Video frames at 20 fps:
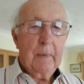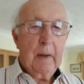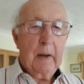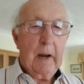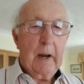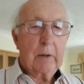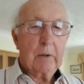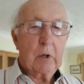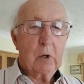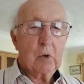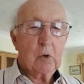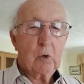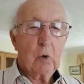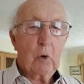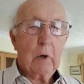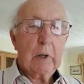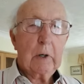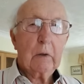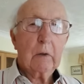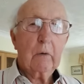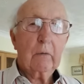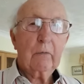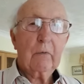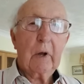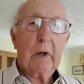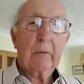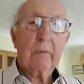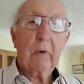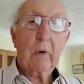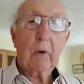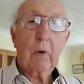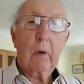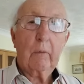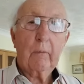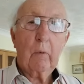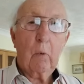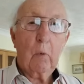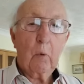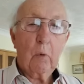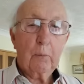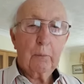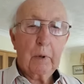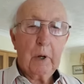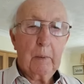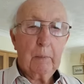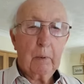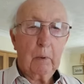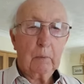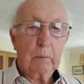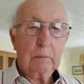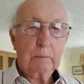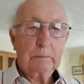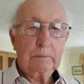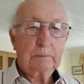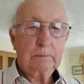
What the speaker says: and enjoying the favour of all the people.